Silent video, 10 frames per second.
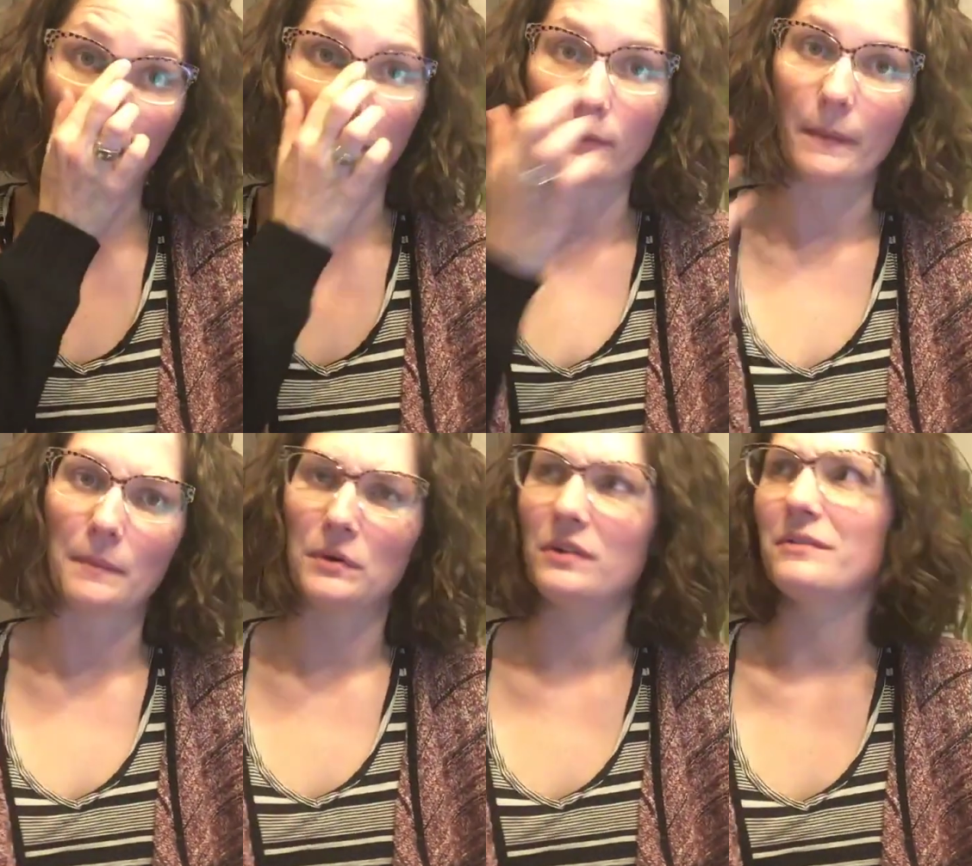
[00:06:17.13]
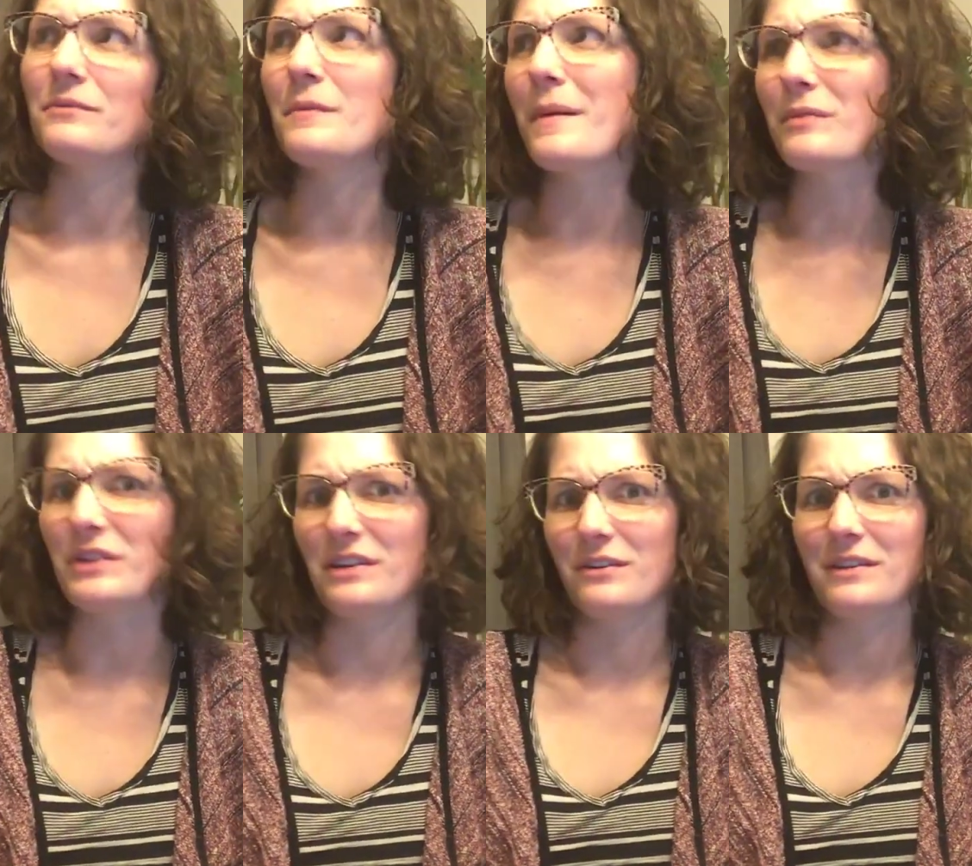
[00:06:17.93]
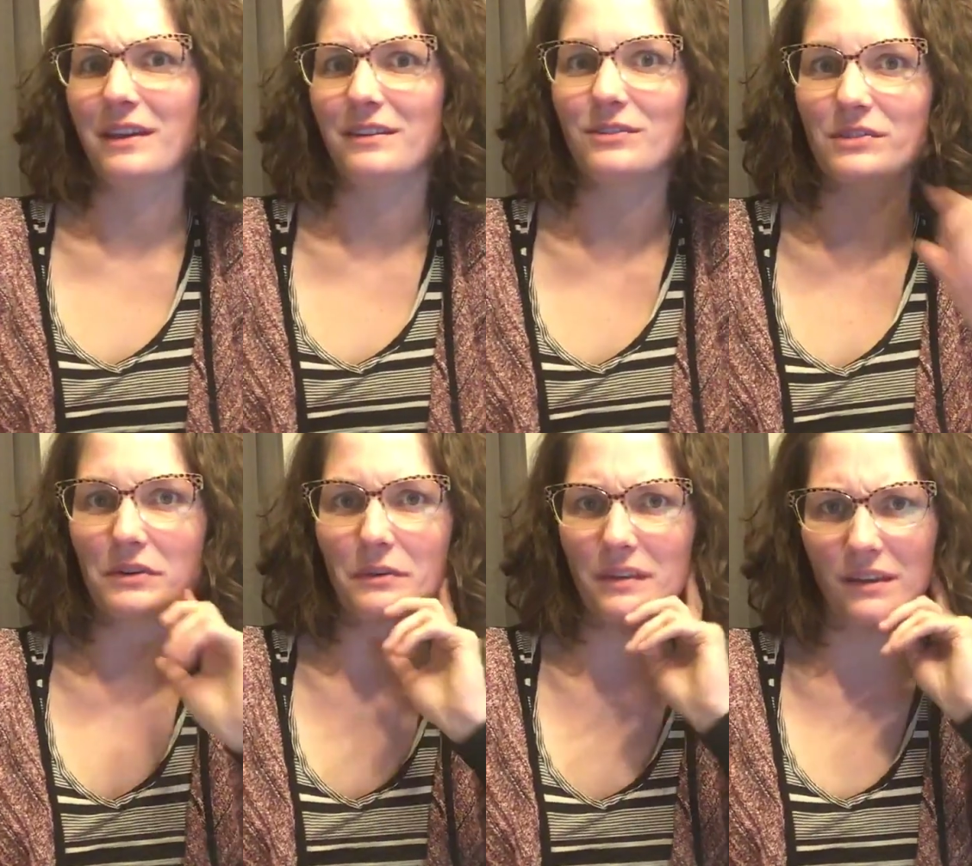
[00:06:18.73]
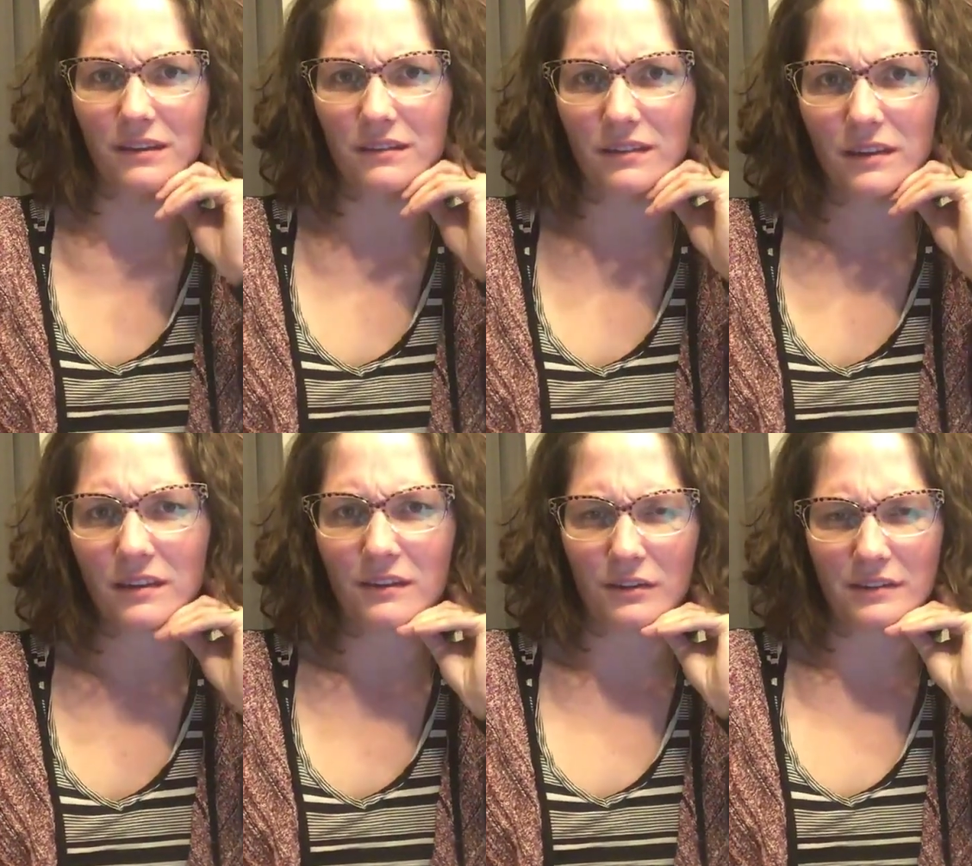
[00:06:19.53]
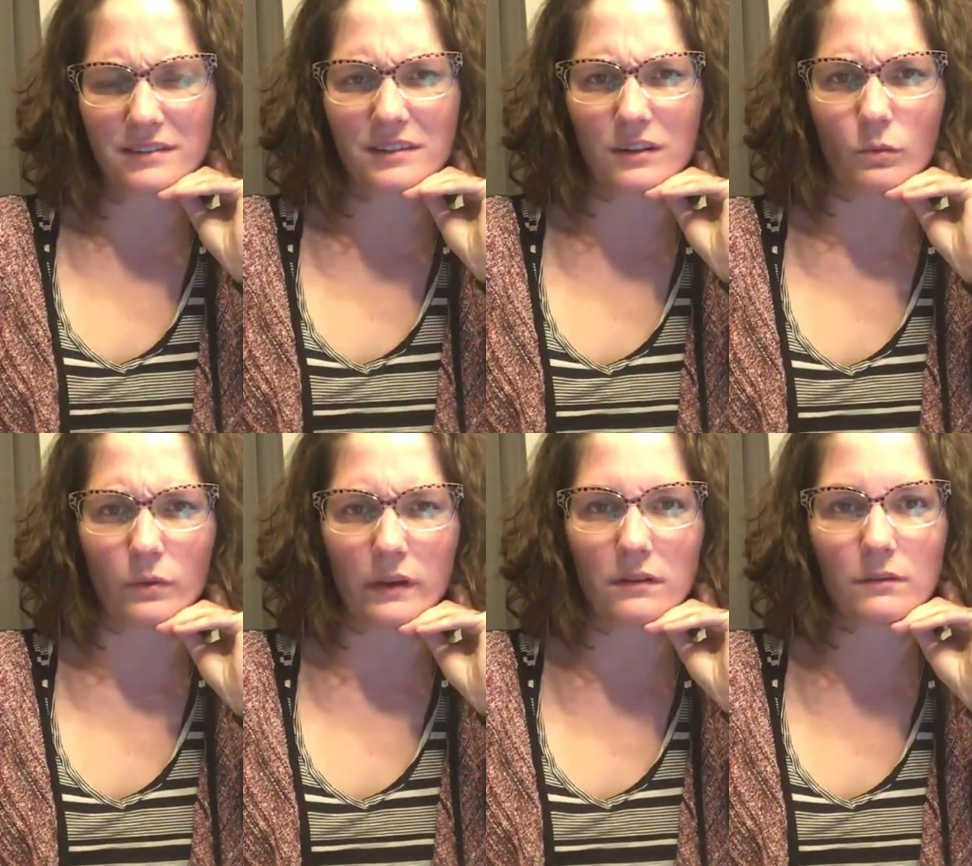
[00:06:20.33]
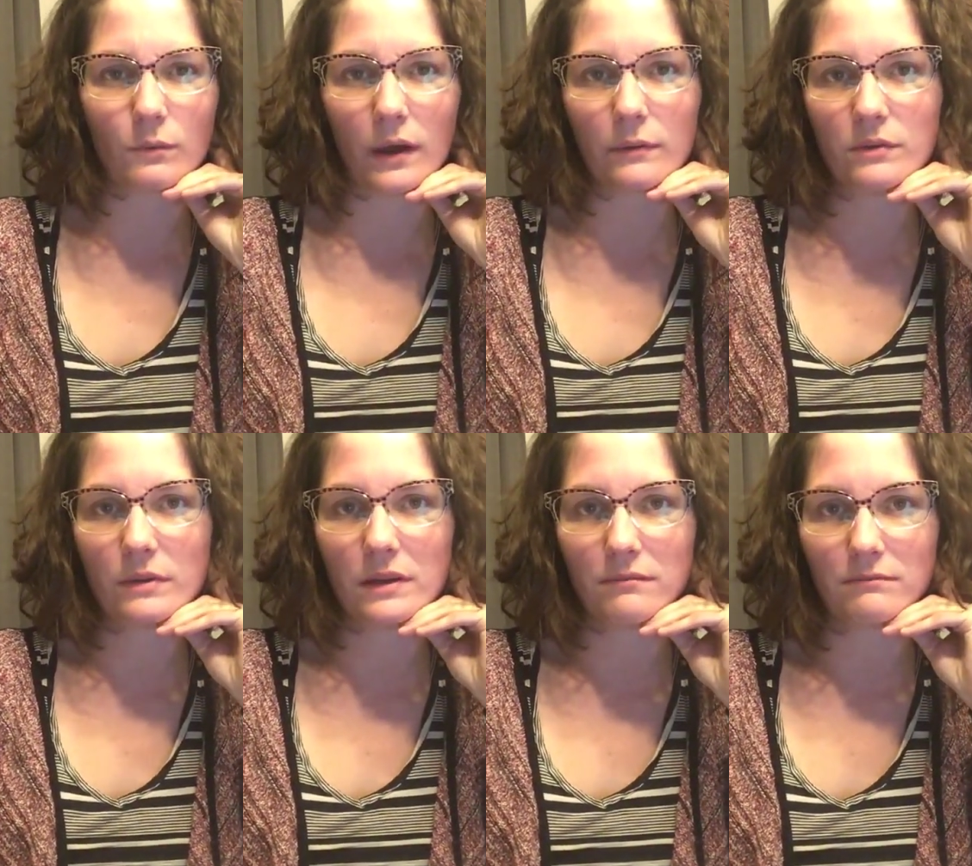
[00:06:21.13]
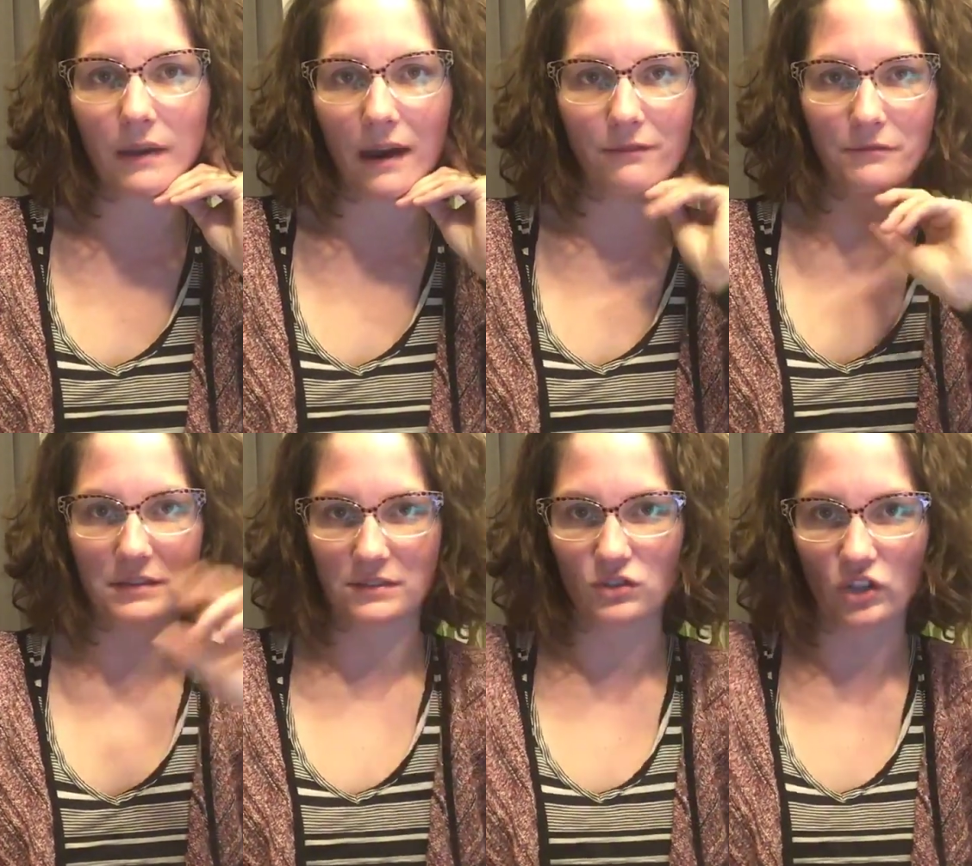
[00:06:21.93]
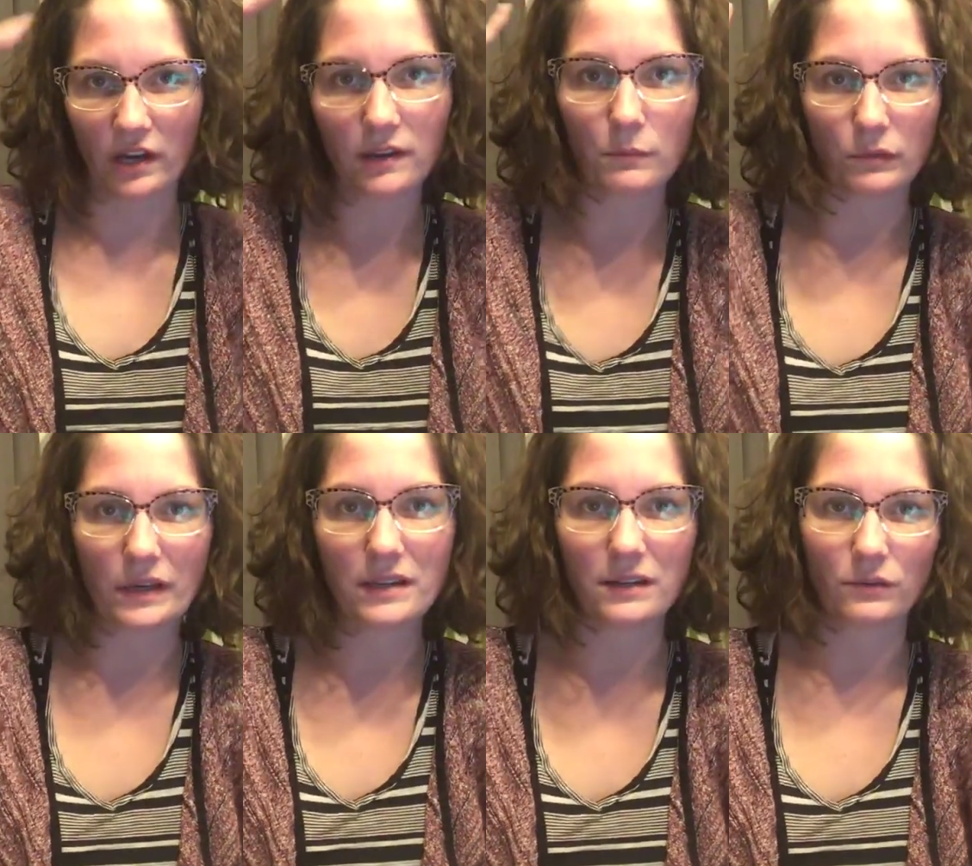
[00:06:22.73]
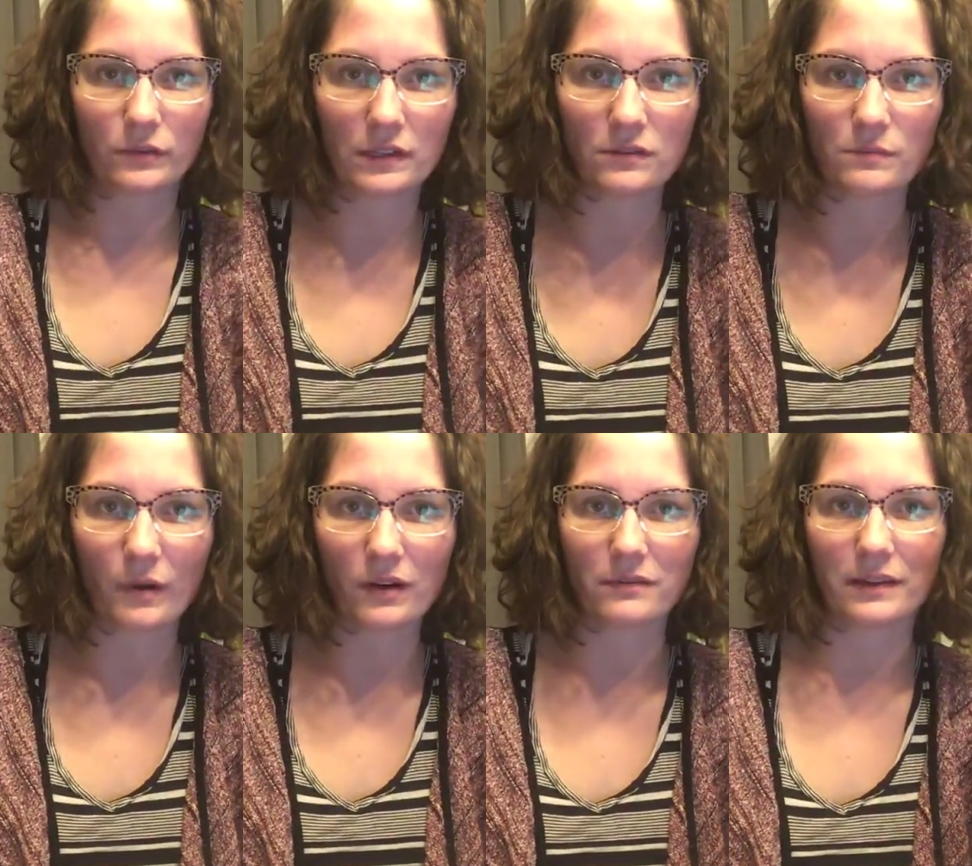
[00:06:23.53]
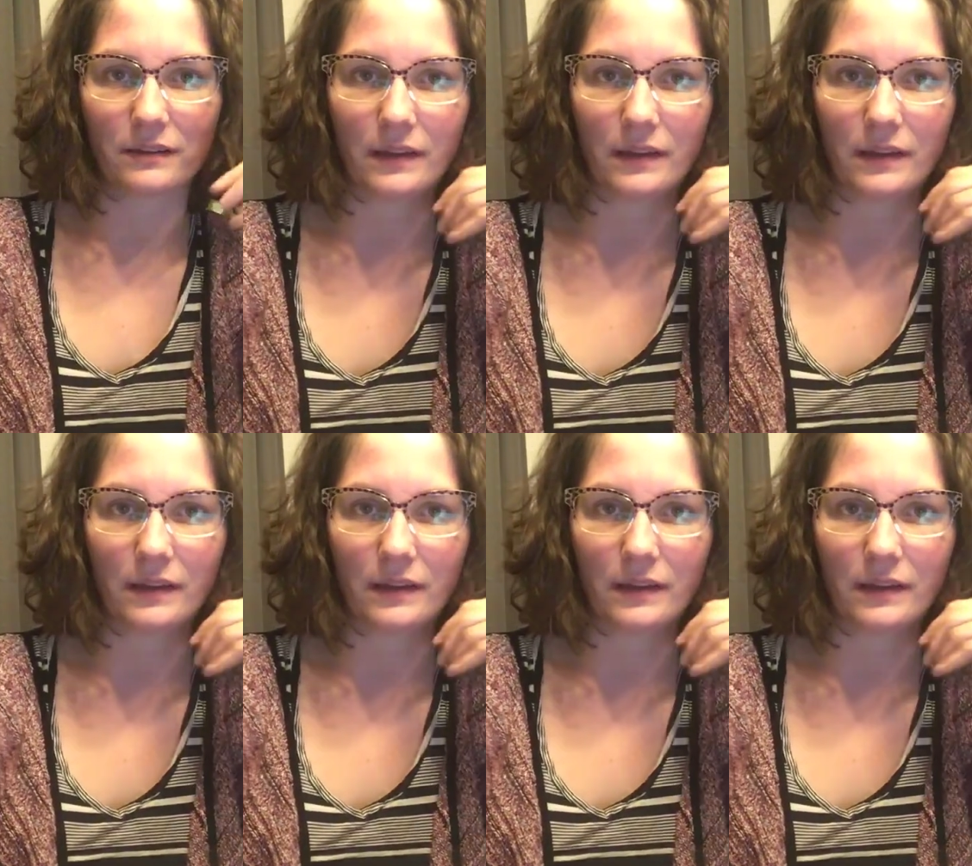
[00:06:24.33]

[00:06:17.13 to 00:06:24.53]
I remember remember hearing that years ago and thinking, well, that's kind of weird. Why would we have this giant brain and only use part of it?